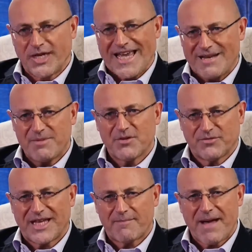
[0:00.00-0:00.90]
So you can
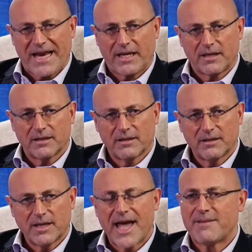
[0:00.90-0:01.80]
be a
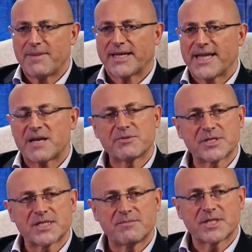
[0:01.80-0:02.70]
phlegmatic and
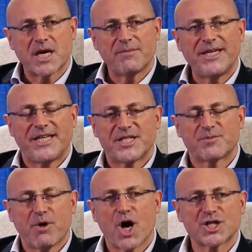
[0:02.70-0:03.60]
magnanimous at the same time.
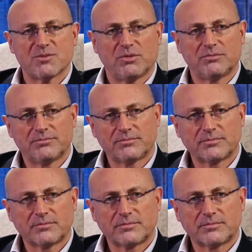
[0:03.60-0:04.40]
It is possible.